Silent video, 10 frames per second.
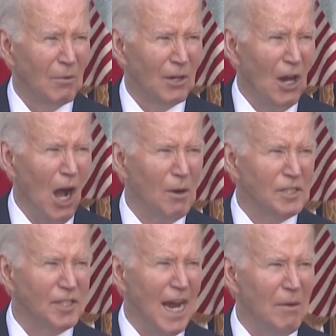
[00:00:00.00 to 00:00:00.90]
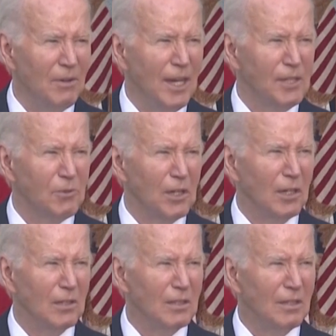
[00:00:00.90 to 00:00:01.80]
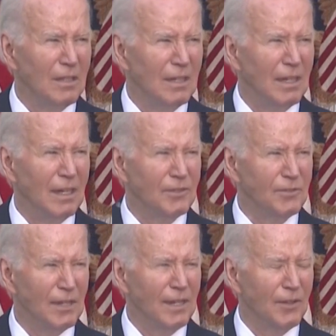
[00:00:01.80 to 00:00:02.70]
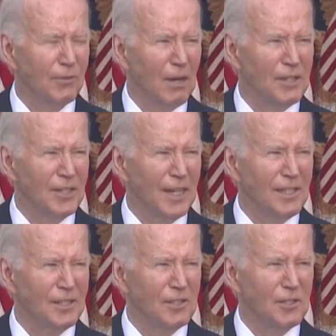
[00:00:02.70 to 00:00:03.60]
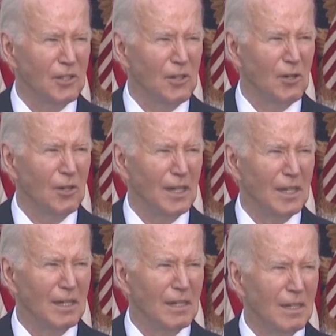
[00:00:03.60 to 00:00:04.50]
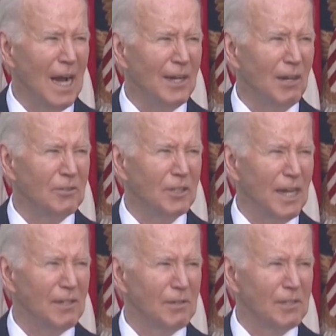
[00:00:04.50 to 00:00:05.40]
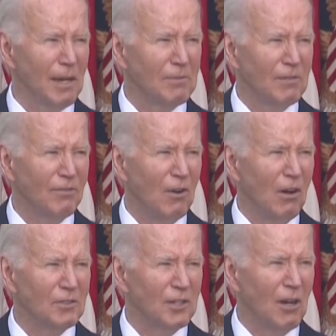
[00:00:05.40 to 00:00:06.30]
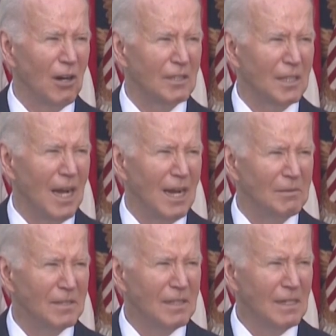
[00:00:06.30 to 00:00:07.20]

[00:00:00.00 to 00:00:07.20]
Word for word: We're going to always stand with Israel and the threats against its security. I know today's reception falls on hard times.